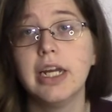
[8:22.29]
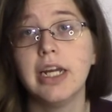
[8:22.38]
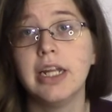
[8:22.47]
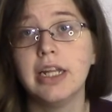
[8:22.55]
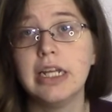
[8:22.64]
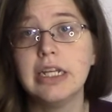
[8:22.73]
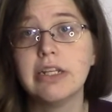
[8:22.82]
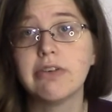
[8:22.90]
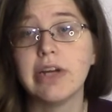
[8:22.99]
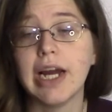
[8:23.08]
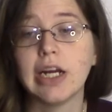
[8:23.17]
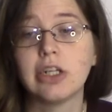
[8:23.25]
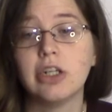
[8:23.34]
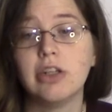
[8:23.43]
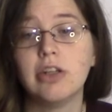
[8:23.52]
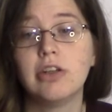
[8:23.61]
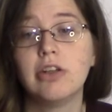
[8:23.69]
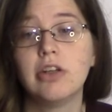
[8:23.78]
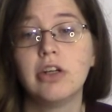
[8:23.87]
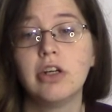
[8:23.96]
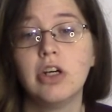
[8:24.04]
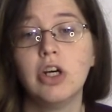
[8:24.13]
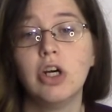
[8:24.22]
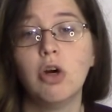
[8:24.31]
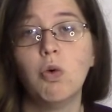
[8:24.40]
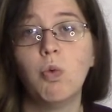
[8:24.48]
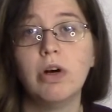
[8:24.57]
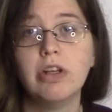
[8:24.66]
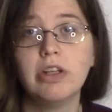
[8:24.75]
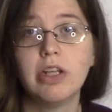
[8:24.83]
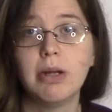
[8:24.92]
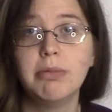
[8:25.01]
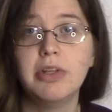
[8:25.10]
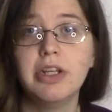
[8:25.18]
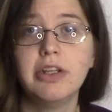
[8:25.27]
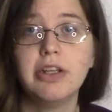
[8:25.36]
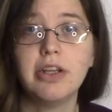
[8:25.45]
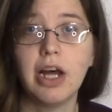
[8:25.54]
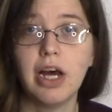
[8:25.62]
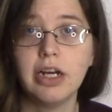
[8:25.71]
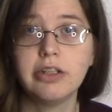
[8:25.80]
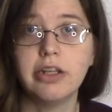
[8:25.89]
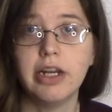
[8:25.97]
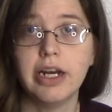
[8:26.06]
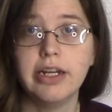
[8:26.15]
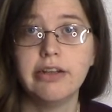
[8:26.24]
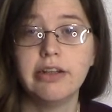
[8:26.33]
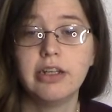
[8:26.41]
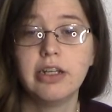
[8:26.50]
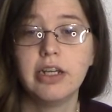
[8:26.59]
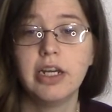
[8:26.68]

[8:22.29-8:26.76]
In these reactions, one substance is oxidized